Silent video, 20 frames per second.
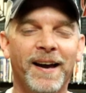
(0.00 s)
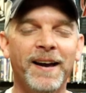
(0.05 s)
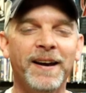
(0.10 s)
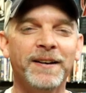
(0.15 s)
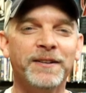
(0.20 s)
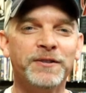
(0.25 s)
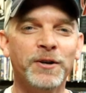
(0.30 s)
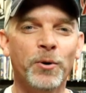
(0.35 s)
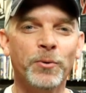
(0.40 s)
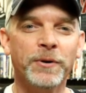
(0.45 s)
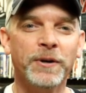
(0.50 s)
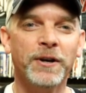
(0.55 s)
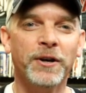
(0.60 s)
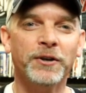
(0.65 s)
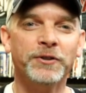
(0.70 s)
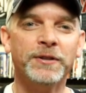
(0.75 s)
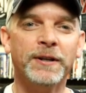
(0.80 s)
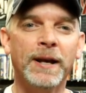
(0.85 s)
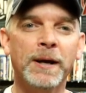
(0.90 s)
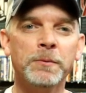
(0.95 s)
Hey, Tony
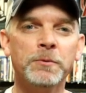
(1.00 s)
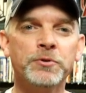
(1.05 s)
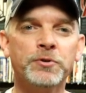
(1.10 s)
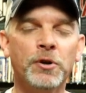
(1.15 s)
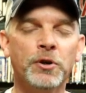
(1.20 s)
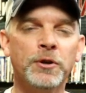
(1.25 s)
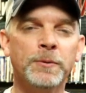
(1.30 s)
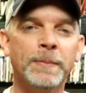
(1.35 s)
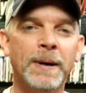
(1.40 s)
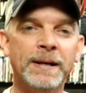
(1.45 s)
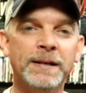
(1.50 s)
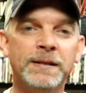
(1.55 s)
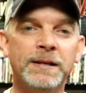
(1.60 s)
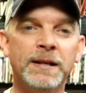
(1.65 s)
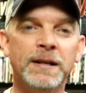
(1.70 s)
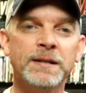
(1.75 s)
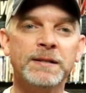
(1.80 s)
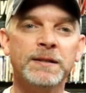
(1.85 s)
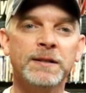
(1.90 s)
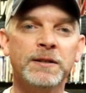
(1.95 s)
here. Today I'm going to show you my
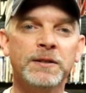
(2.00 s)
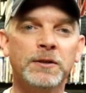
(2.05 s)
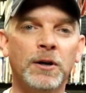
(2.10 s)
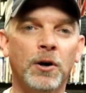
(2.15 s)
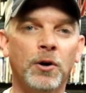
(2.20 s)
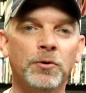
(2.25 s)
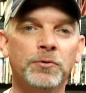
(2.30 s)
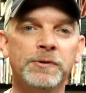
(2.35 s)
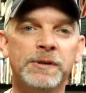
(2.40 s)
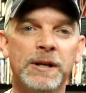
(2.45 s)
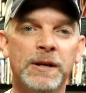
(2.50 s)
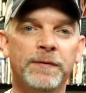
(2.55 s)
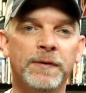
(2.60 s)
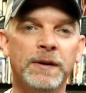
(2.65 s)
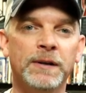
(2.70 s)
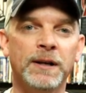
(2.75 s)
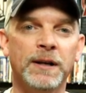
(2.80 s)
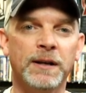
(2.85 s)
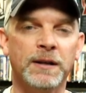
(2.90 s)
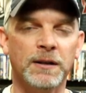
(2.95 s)
Disney Gold
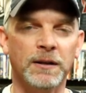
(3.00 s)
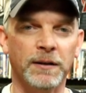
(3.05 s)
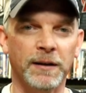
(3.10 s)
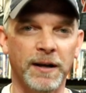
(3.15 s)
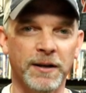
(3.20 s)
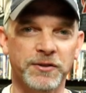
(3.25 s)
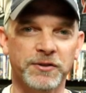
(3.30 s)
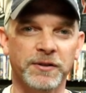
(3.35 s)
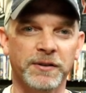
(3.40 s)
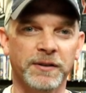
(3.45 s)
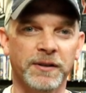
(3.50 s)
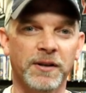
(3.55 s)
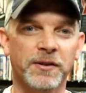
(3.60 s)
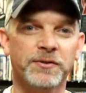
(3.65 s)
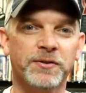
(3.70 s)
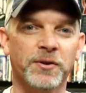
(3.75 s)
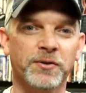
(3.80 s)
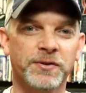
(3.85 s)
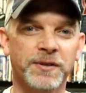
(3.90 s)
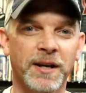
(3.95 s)
DVD collection,
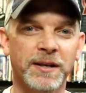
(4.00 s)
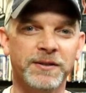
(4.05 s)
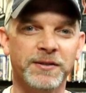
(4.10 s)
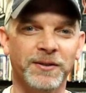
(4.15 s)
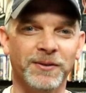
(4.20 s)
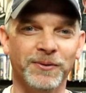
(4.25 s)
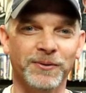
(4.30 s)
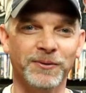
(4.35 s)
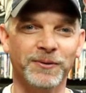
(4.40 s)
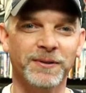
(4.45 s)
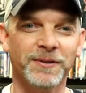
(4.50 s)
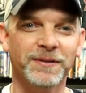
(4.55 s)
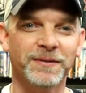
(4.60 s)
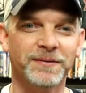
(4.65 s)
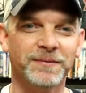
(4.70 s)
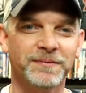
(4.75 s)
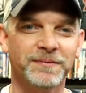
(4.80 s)
so stay tuned.